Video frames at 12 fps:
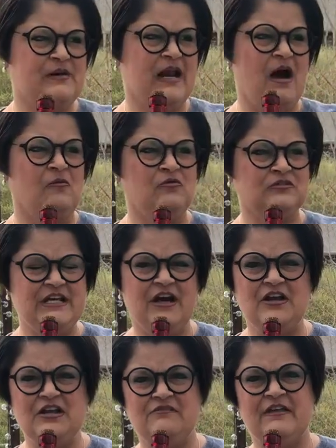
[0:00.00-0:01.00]
but I will
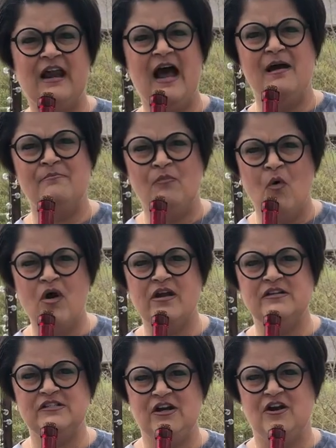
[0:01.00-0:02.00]
tell you that I am more
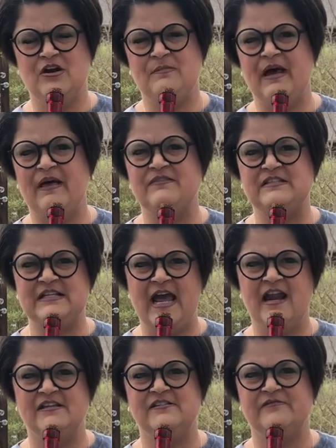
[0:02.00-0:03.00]
concerned about the
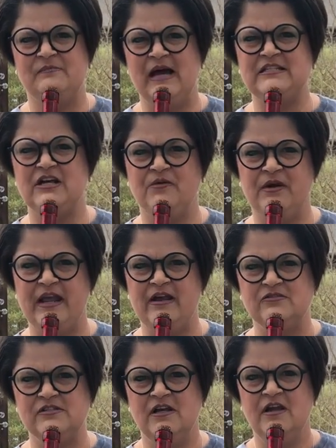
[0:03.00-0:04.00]
status of my
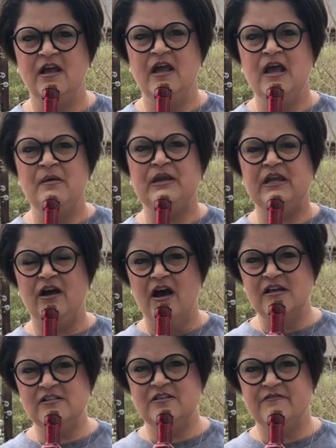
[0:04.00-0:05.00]
toenails
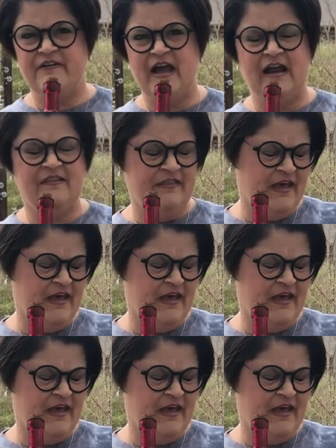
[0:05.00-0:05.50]
because of the fact